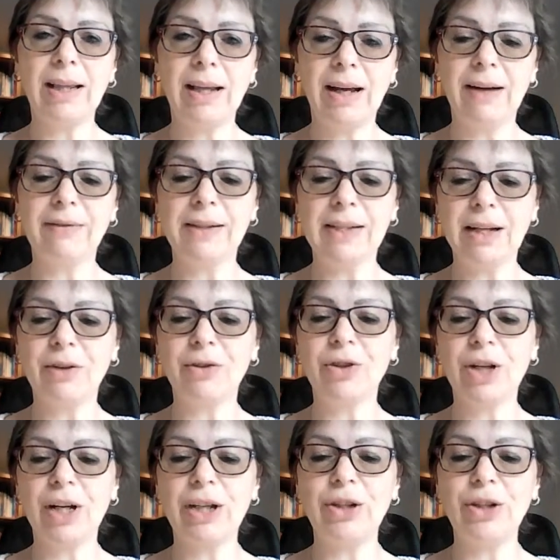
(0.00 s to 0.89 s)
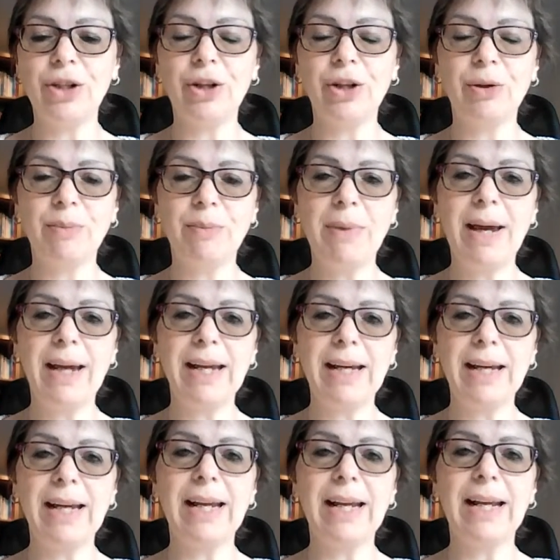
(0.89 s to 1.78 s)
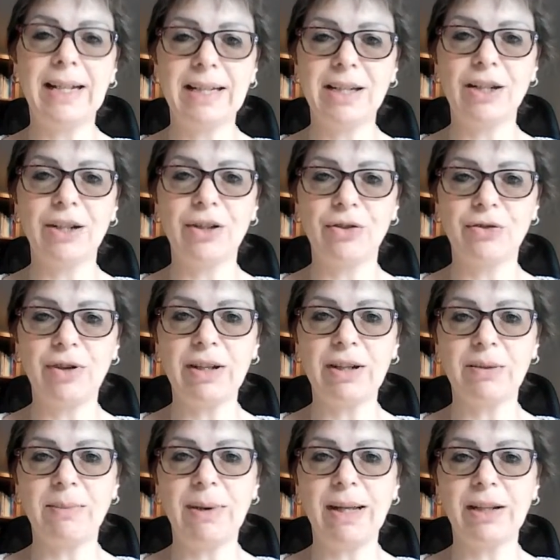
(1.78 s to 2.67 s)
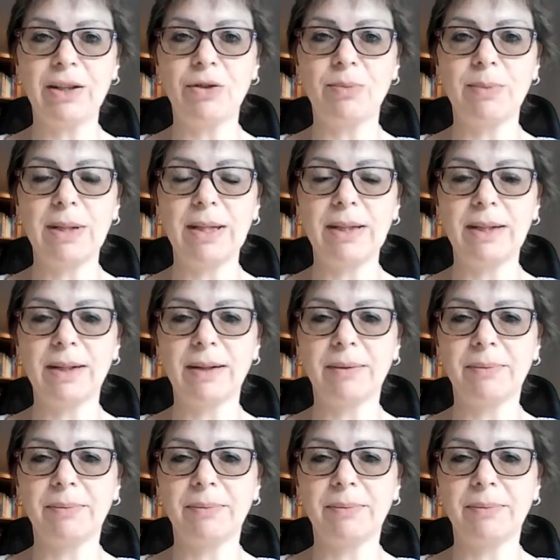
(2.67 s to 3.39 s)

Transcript: lifestyle change you can make is stress management.